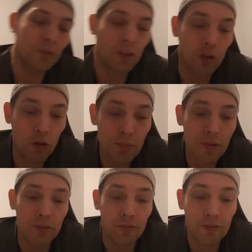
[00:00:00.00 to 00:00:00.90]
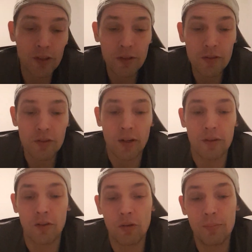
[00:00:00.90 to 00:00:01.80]
Your hopes and fears, you're
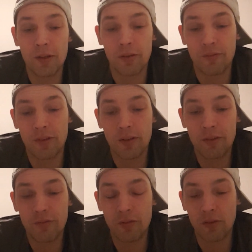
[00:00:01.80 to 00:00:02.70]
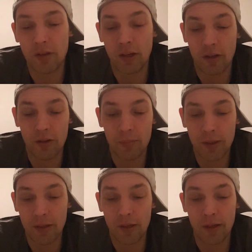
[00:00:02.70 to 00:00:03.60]
either hoping or fearing for a
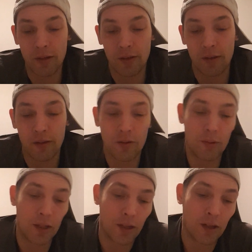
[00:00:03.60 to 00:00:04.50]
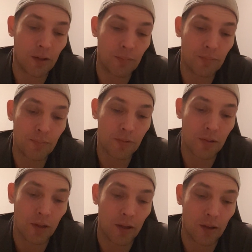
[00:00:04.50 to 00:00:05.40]
hermit and a queen of
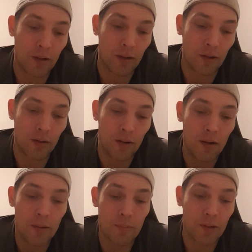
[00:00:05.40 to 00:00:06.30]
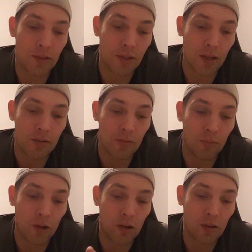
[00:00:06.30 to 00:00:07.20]
cups and princess of
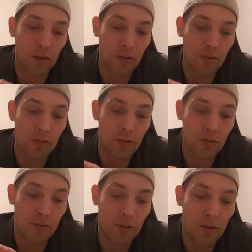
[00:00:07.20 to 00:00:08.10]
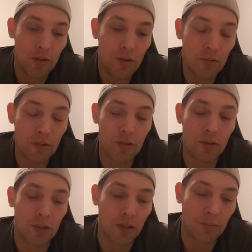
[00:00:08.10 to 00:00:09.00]
wands, which
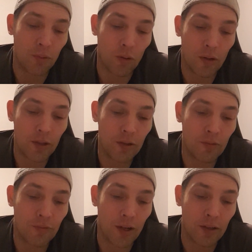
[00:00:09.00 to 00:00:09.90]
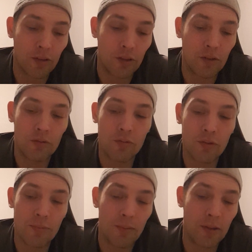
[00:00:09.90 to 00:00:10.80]
is exploring. You'll find good
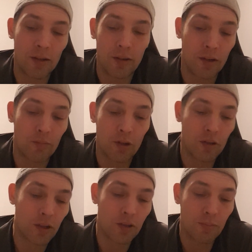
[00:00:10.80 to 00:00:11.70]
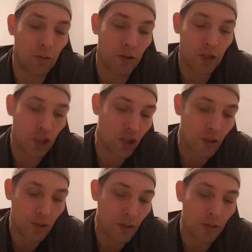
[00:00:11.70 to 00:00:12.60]
news, maybe an inward
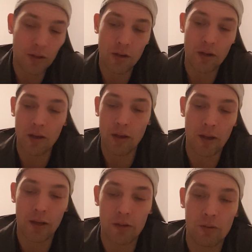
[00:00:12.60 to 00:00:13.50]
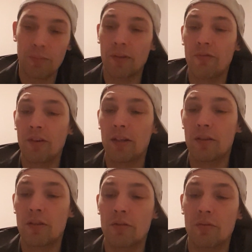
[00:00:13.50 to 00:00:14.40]
exploration. And don't be afraid
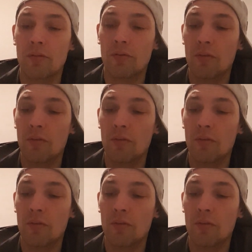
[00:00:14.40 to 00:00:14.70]
to